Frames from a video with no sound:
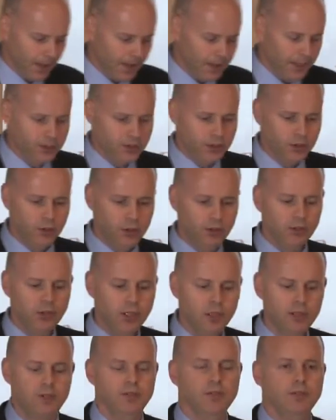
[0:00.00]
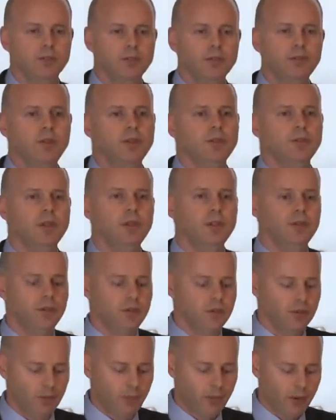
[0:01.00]
There's two you need to do. You need to
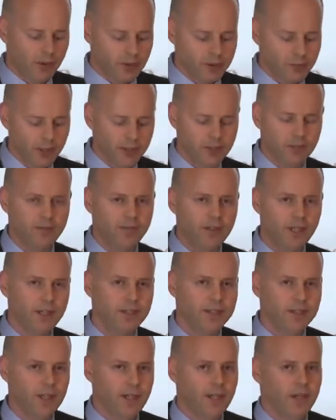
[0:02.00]
do a prospective test.